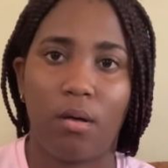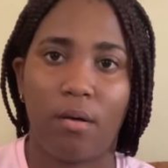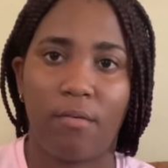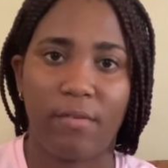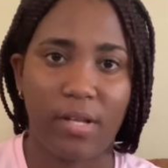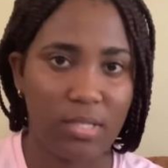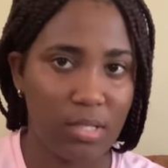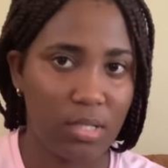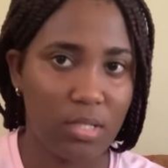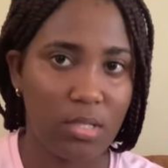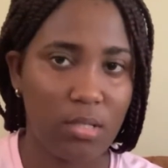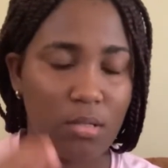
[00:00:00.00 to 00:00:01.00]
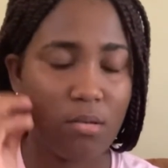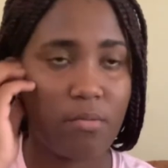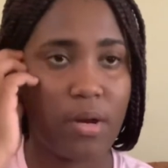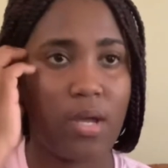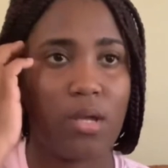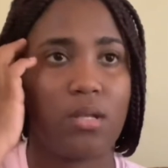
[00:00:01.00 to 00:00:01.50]
facility,
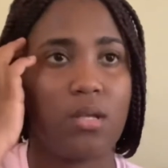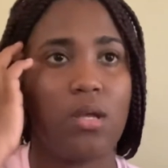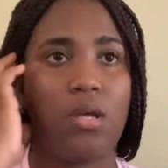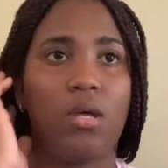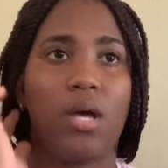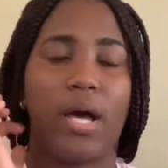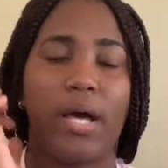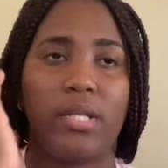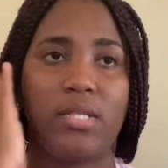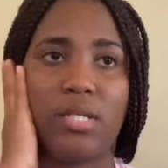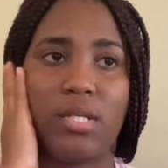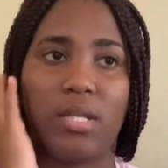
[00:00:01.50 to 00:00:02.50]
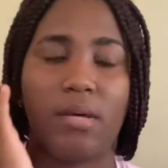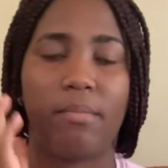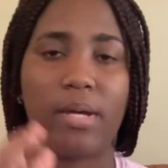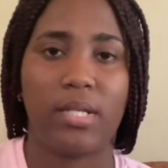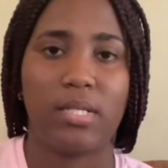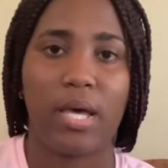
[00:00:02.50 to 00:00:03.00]
right, and tell them
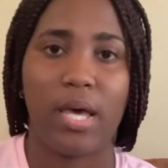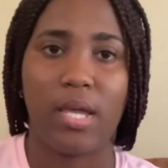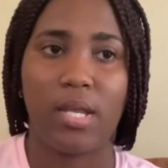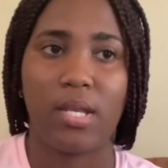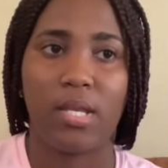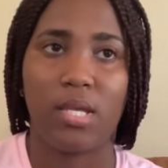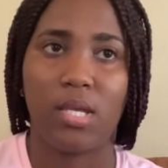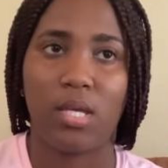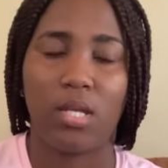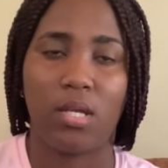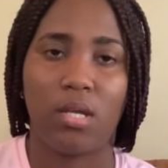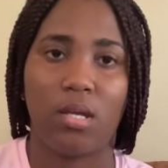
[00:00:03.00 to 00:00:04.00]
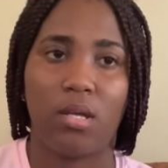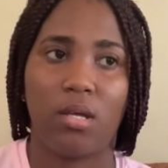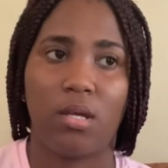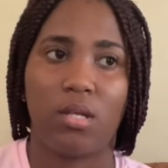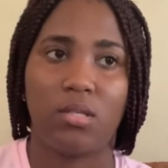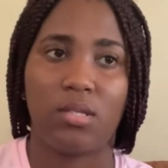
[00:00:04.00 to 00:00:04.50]
that I need
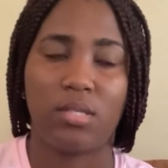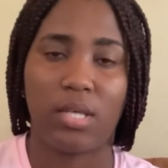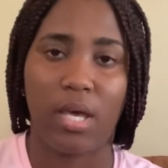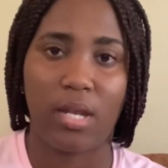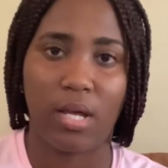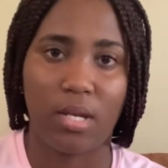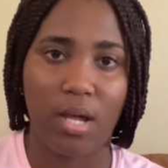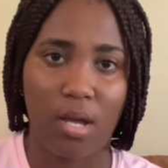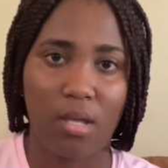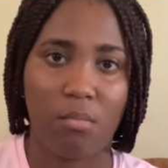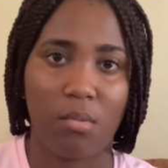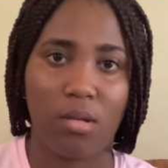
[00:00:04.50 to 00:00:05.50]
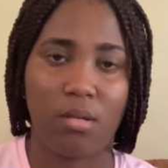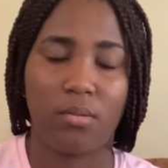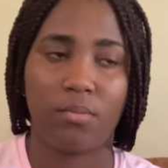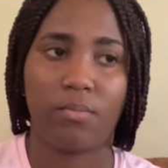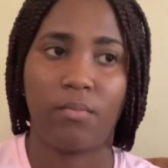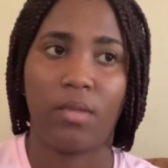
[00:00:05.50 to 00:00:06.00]
to sign a document.
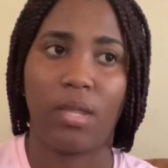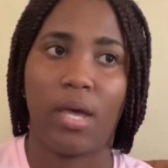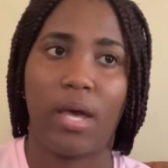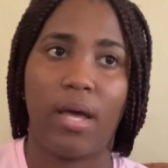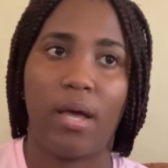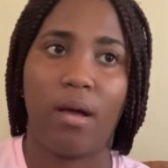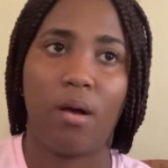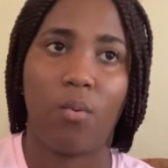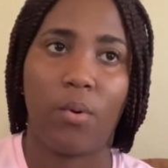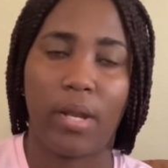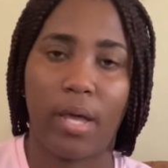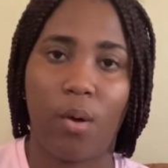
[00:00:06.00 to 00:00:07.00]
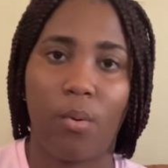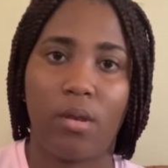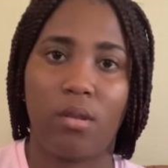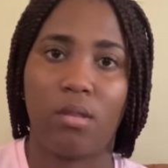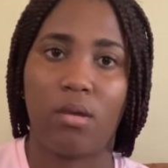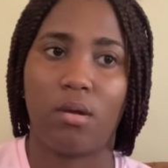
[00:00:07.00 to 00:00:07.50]
When I
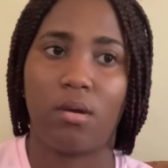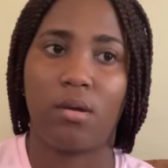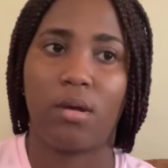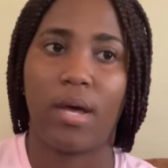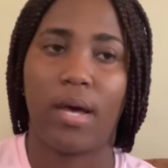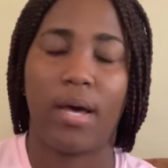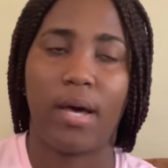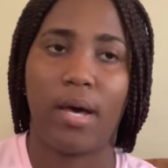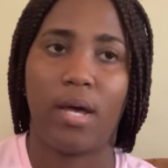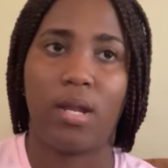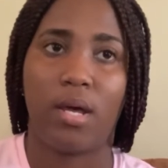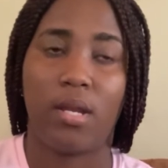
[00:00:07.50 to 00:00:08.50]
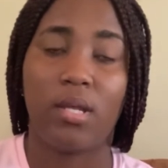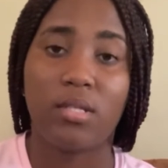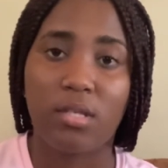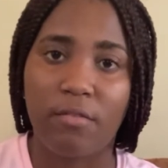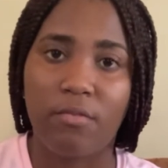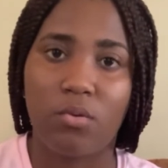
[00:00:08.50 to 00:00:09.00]
went there, I had an
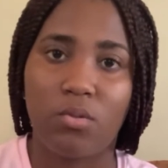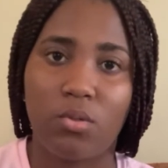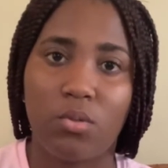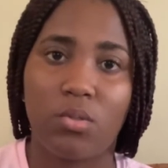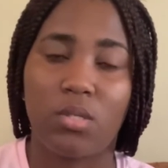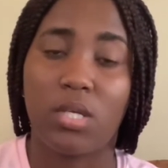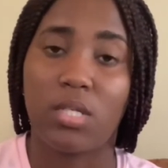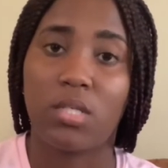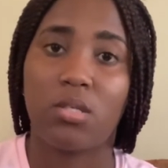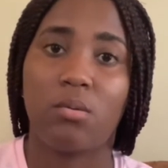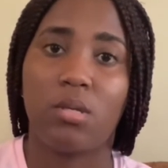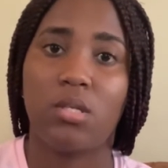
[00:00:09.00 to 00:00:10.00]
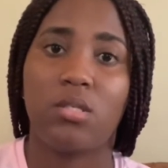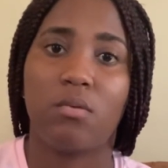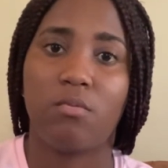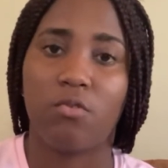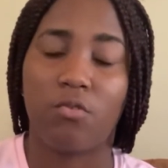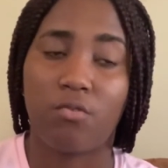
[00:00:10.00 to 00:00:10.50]
interview to do, so they set up the
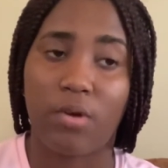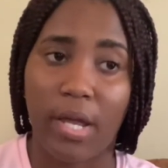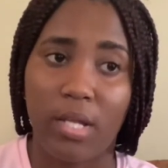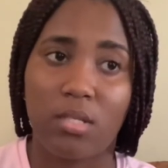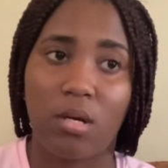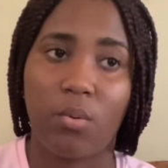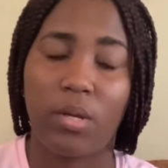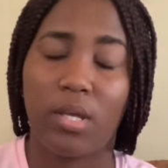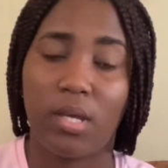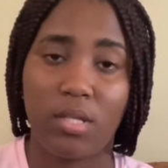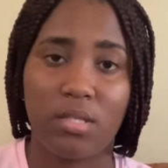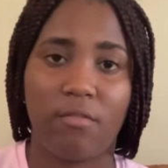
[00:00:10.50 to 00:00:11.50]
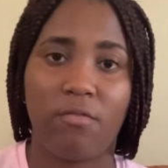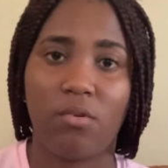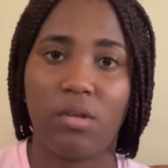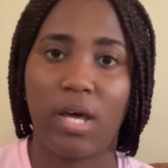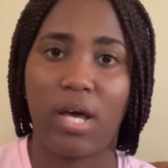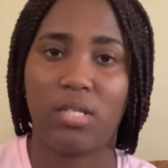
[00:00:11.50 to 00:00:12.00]
interview right away. The interview
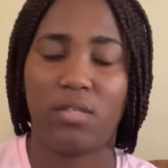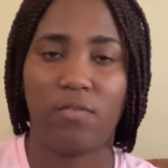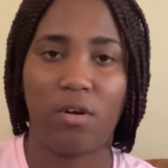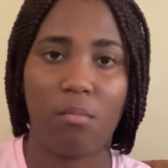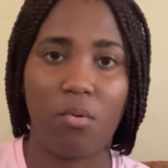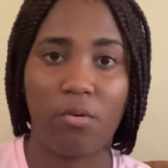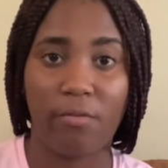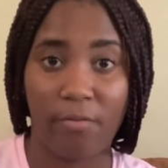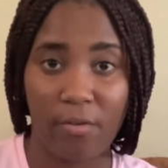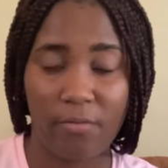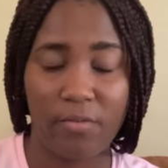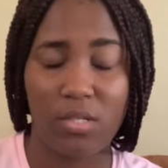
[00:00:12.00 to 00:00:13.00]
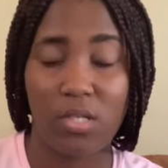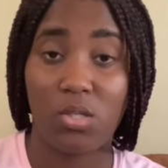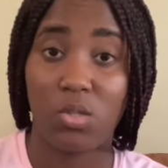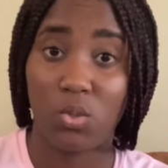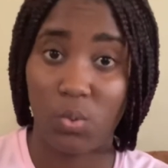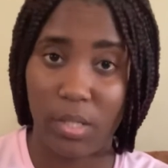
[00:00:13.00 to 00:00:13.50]
lasts for about 15
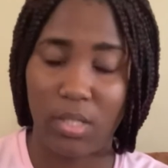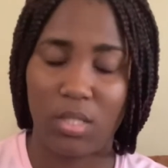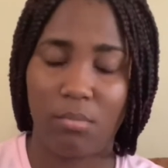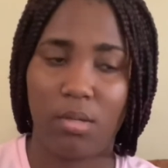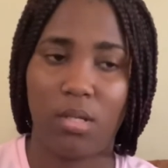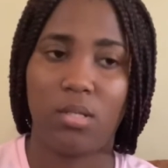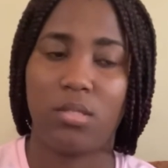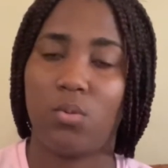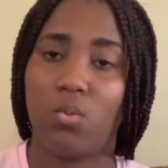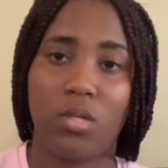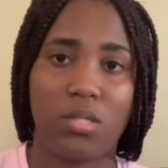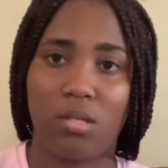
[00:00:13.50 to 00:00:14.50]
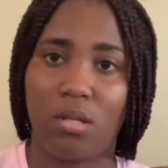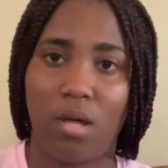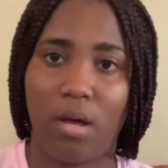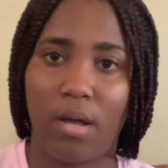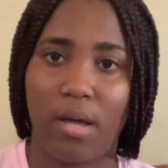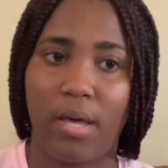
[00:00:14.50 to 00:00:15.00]
to 20 minutes. It wasn't
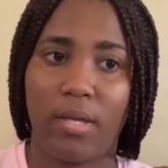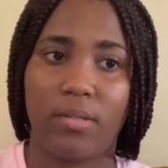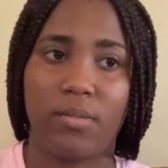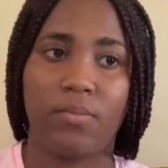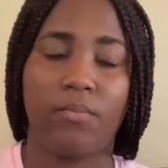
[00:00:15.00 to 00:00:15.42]
long, guys.